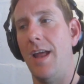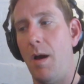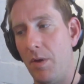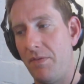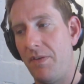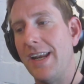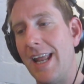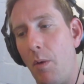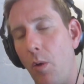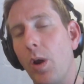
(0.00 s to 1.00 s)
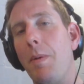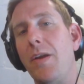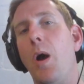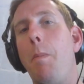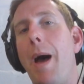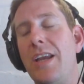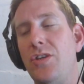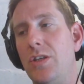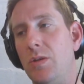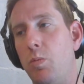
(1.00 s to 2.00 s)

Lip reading: I want to find out all about your passions,